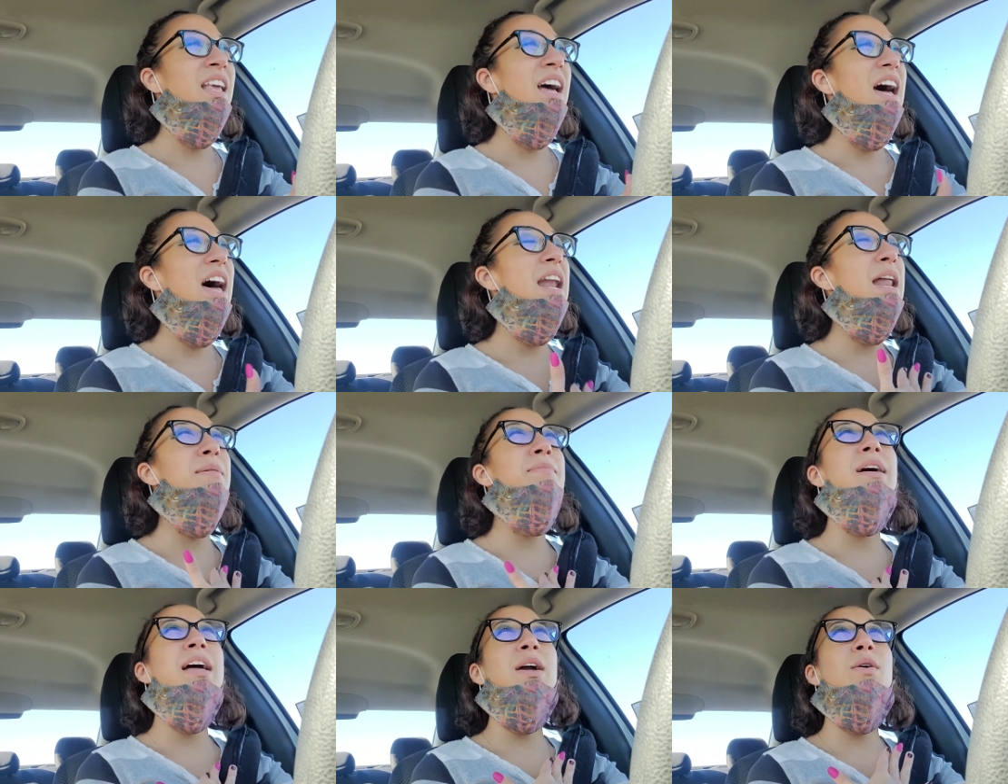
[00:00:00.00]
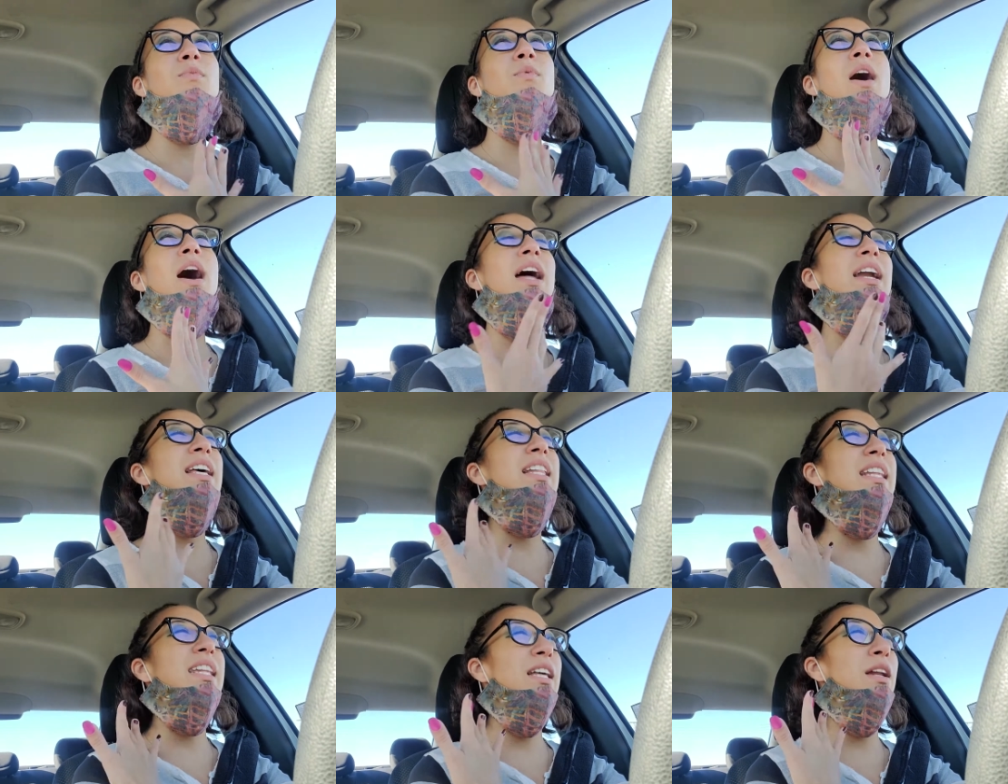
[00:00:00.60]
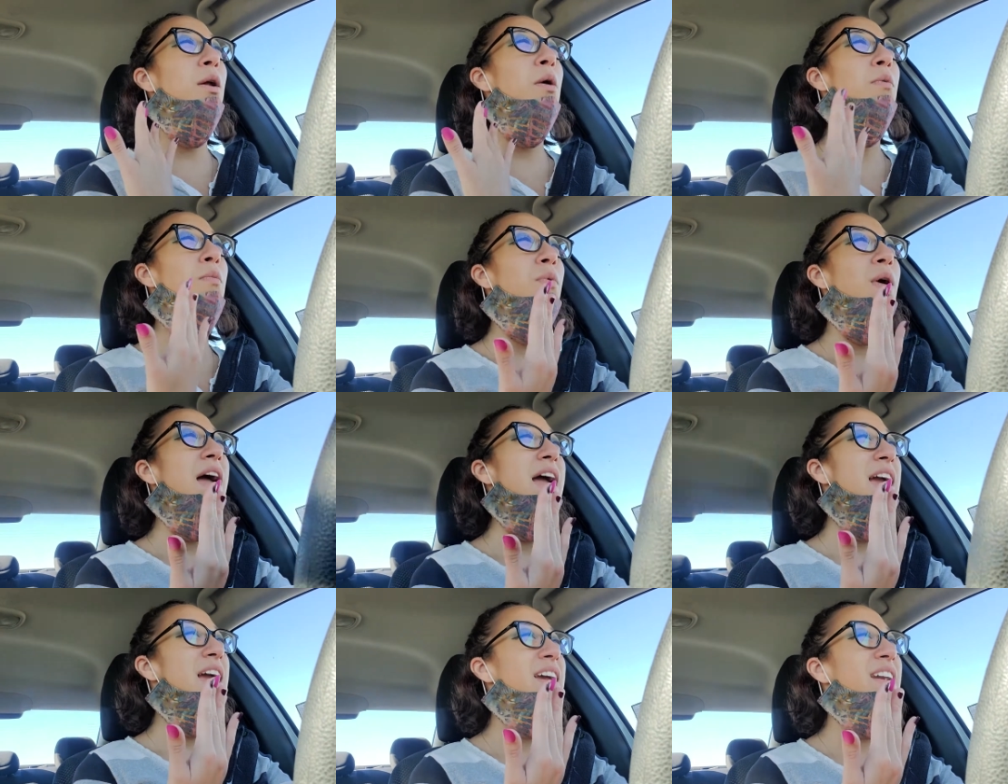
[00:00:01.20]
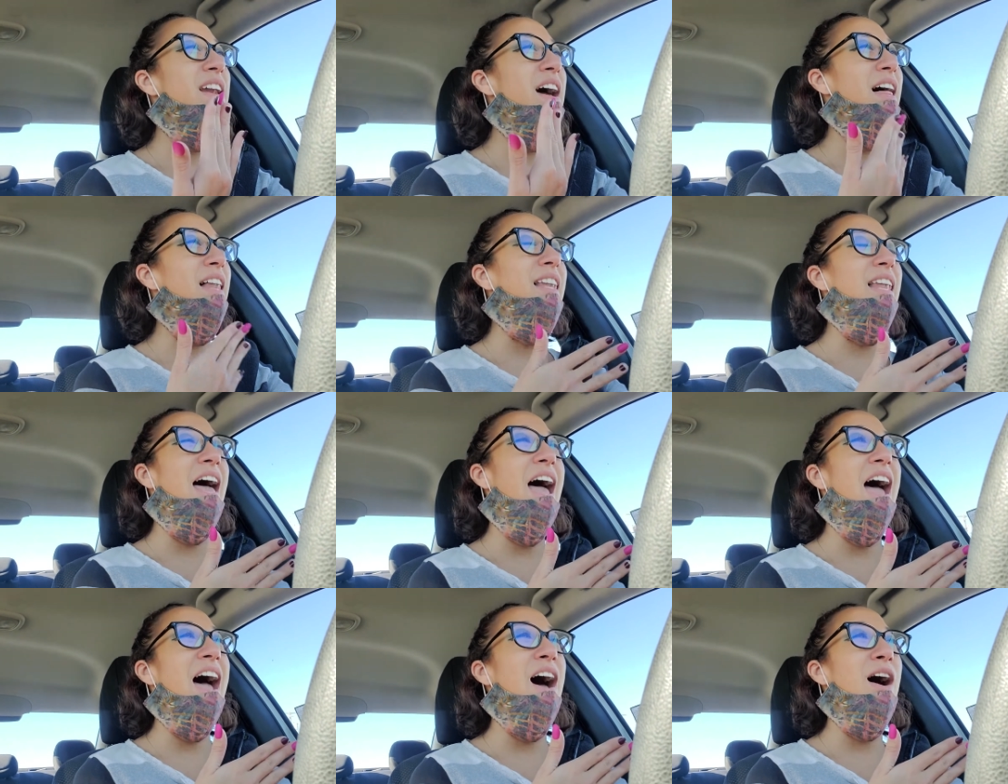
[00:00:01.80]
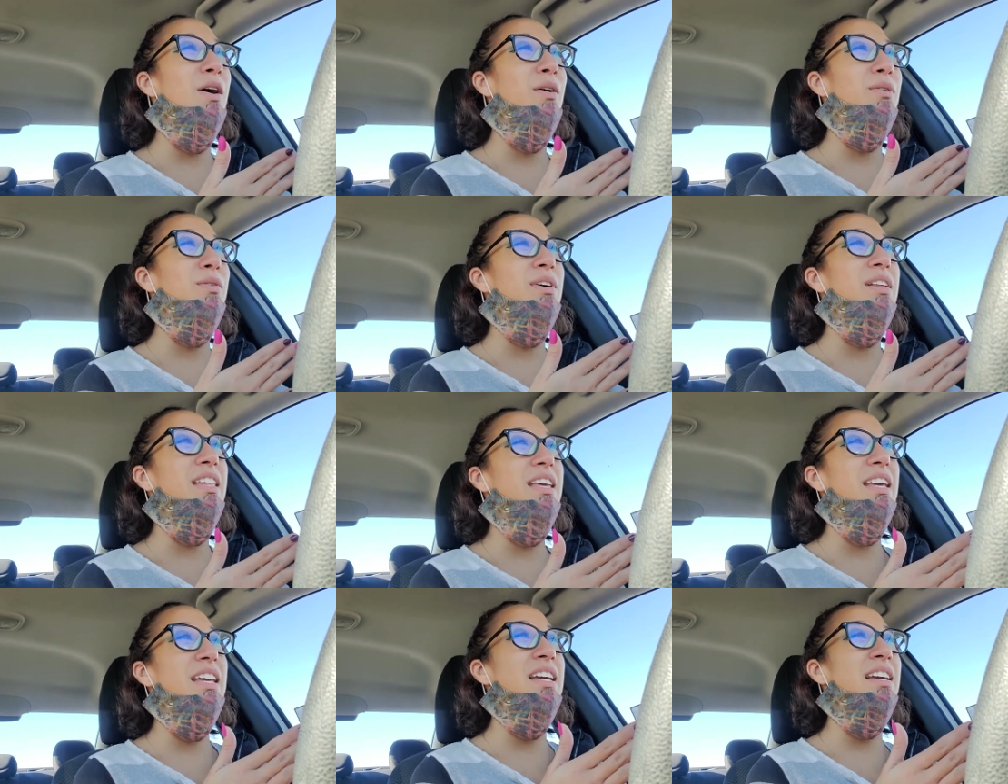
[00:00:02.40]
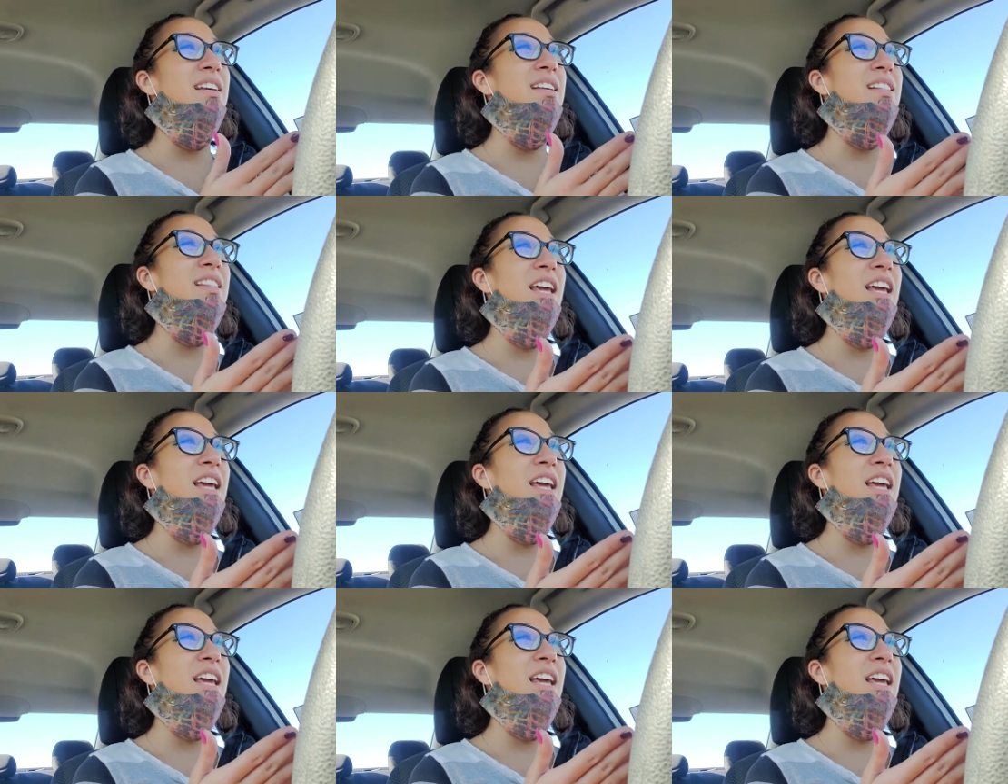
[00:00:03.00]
And I'm like, why did Lil Wayne allow his,